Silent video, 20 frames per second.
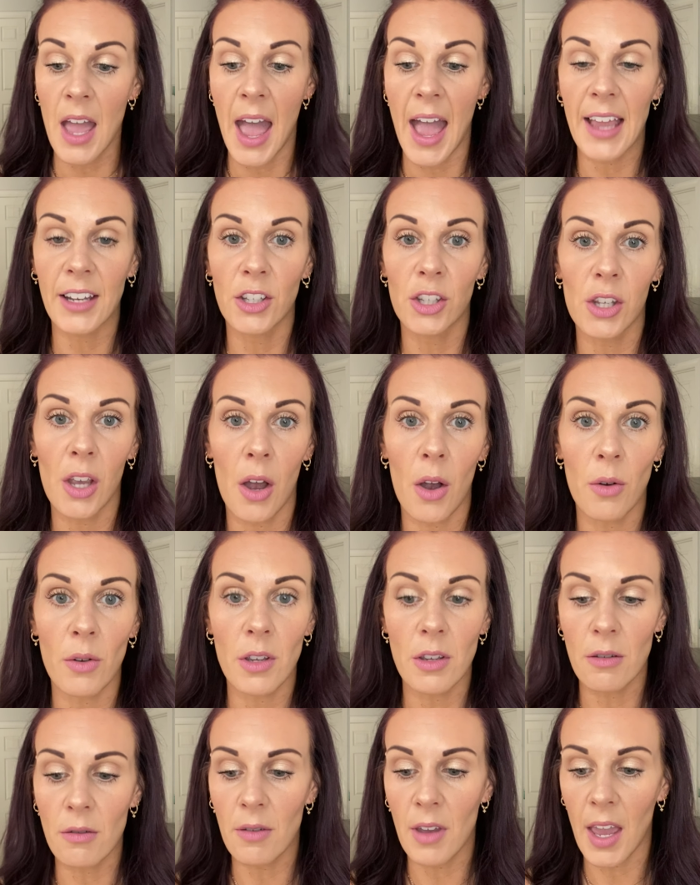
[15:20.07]
And so
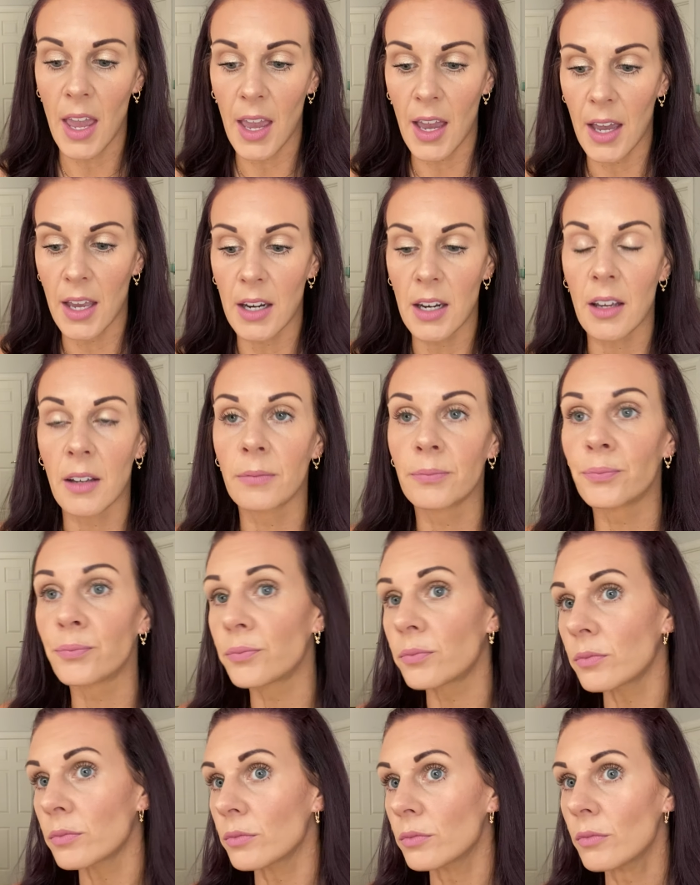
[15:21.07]
you can,
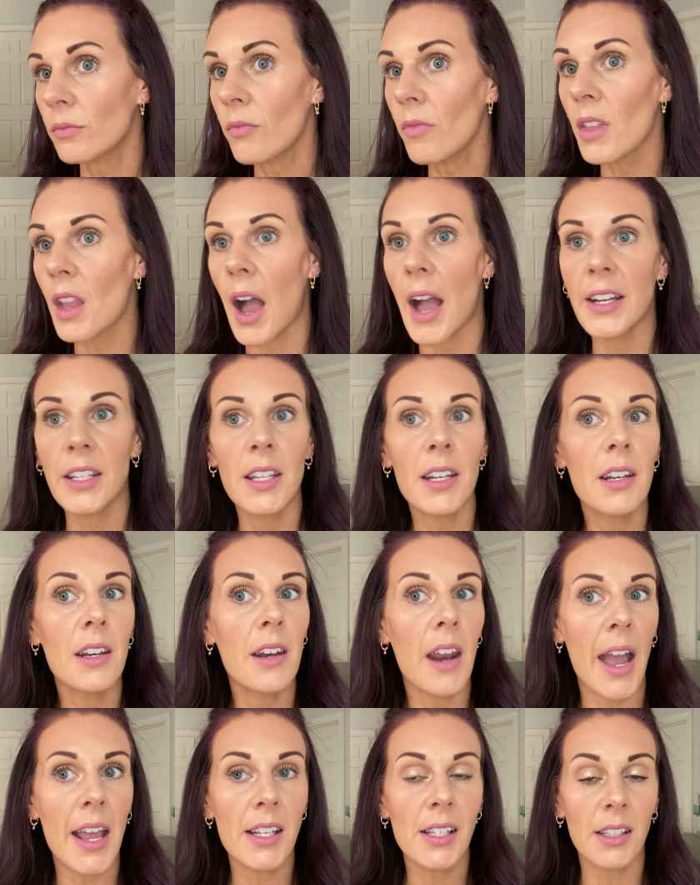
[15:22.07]
I did a
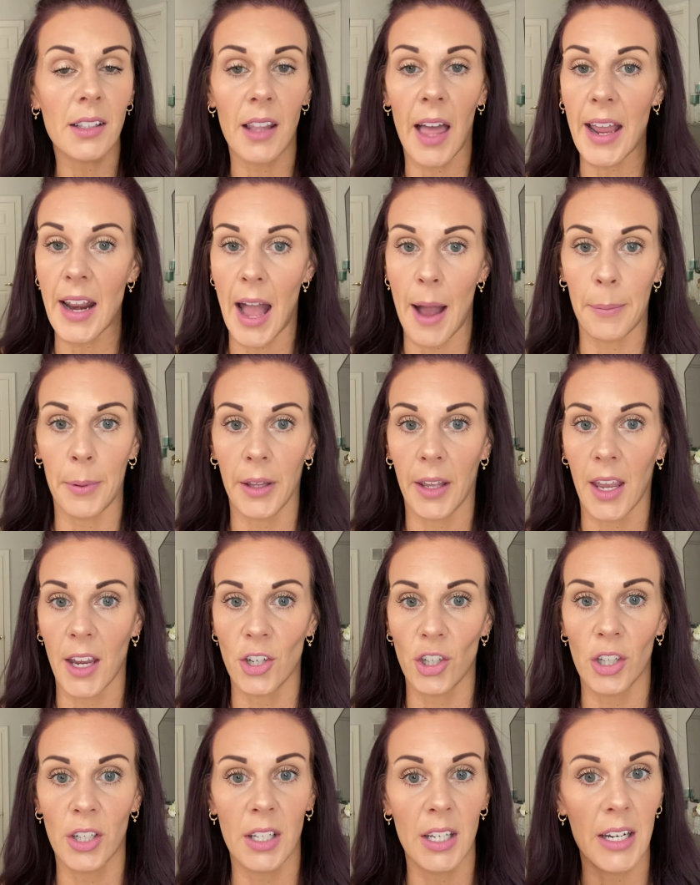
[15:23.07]
nice light
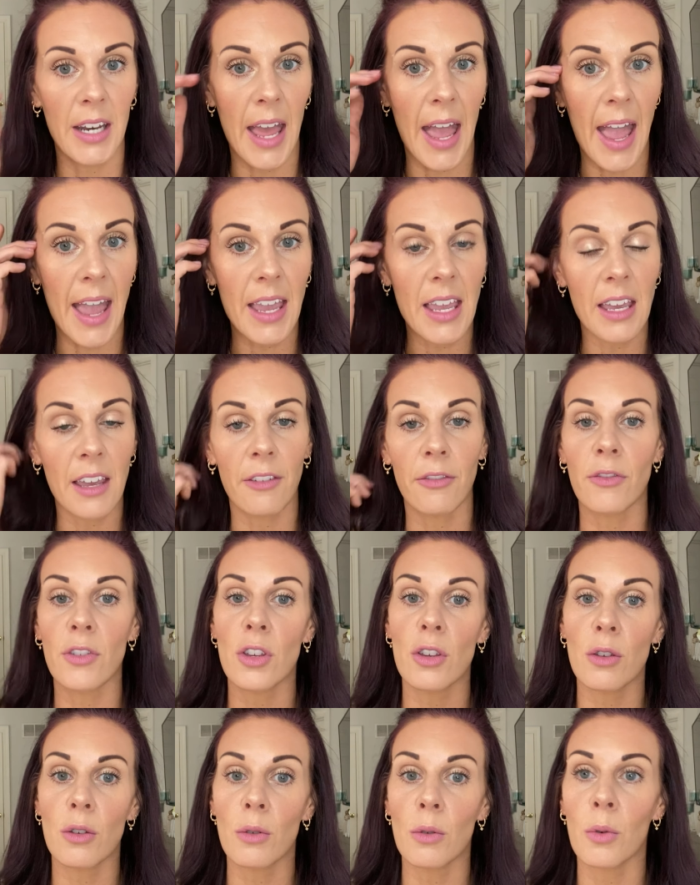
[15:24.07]
application today. If
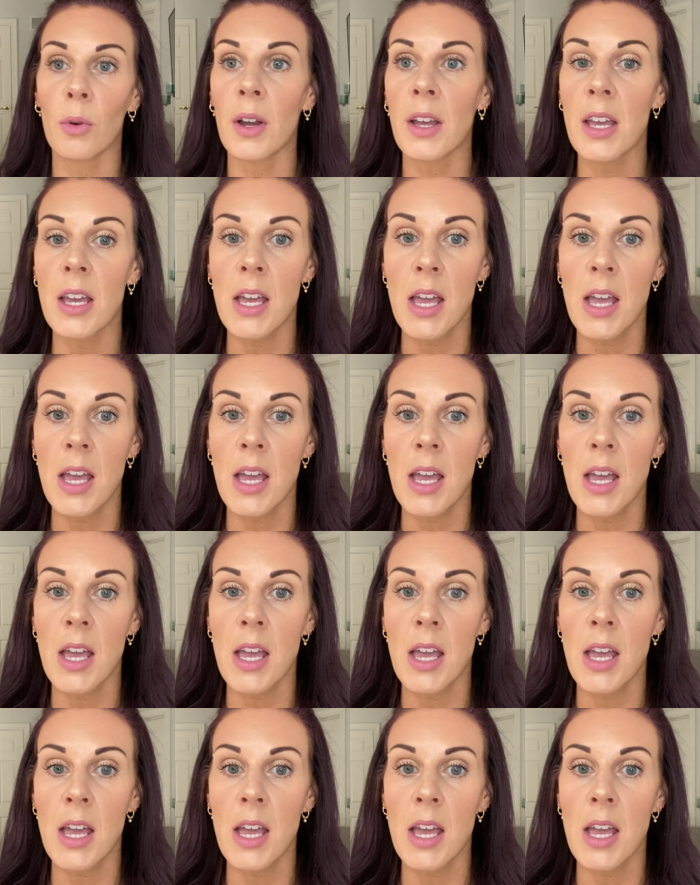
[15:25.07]
you